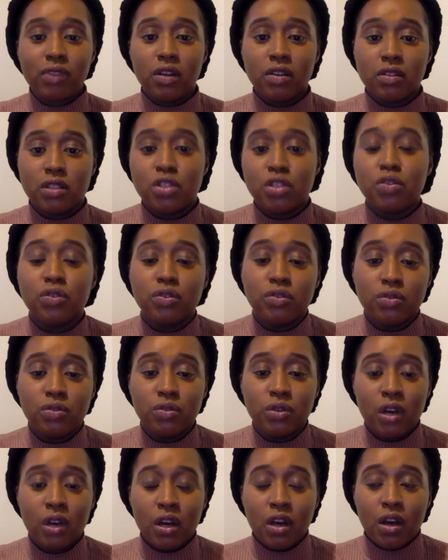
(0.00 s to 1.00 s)
to
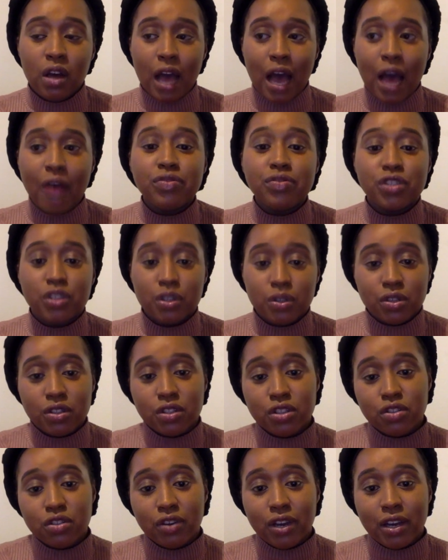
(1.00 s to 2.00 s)
have students
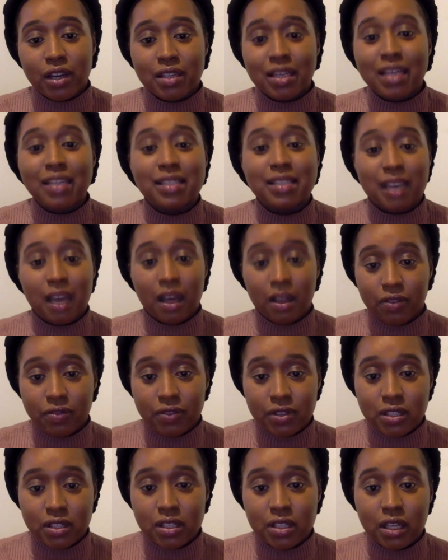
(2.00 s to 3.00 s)
trained into health
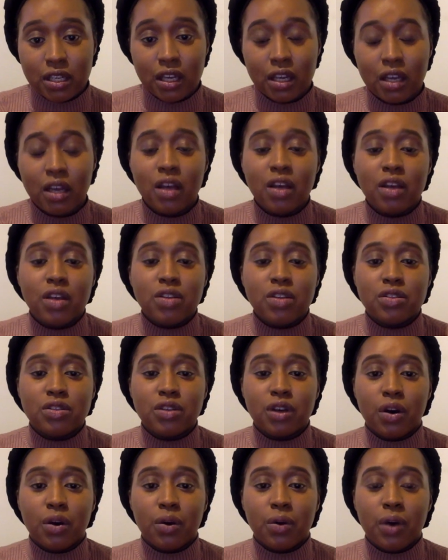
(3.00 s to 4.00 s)
visiting.
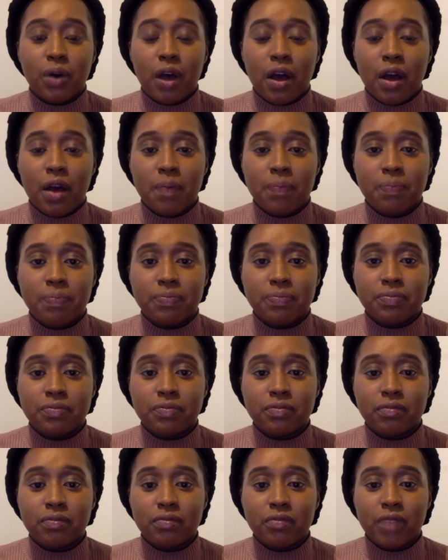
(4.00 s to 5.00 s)
So
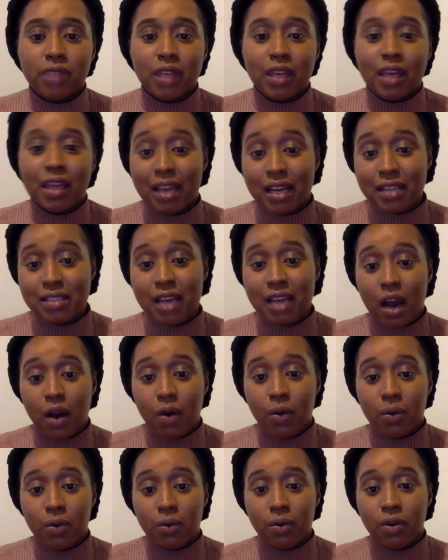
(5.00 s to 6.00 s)
yeah, that's
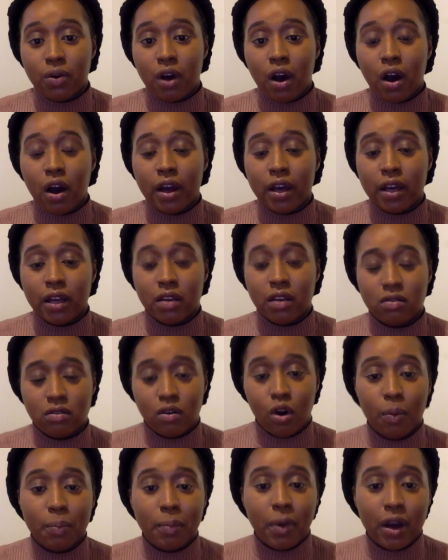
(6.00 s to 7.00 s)
how I
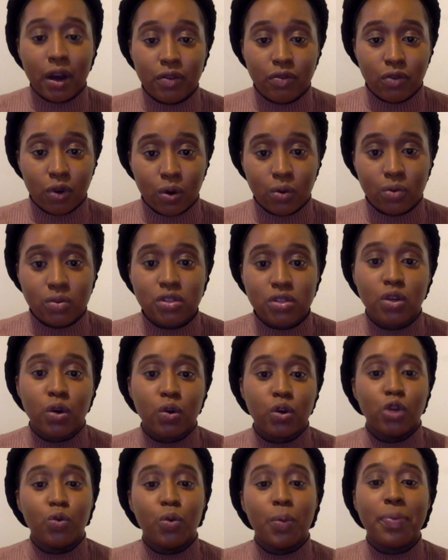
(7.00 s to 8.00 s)
got my role. So
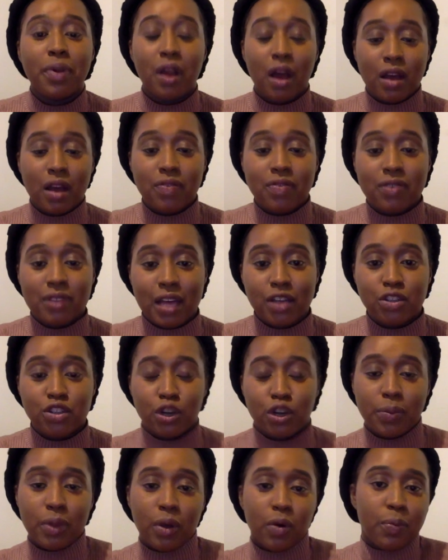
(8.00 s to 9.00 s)
you apply for that
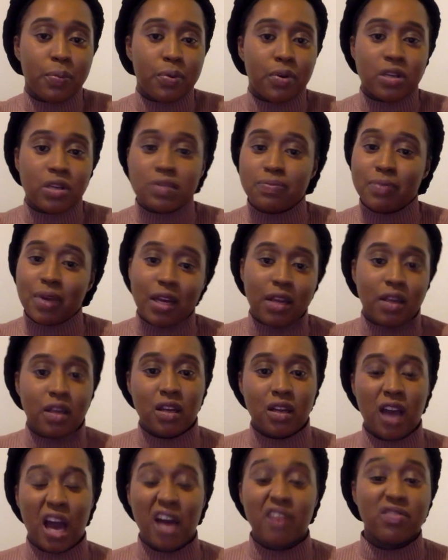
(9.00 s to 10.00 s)
job, they will put as
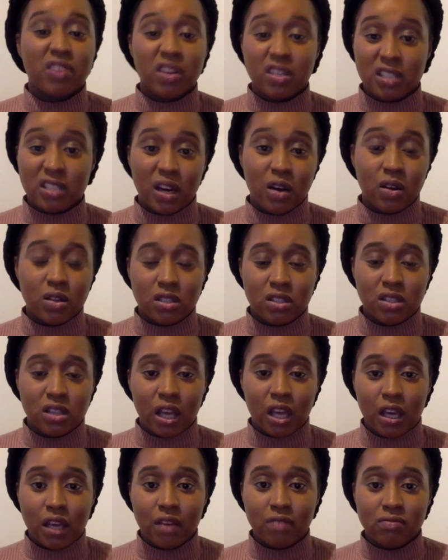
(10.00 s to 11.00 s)
many adverts out as
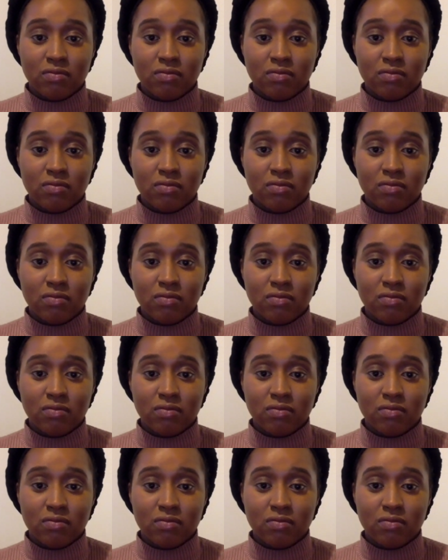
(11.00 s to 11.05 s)
they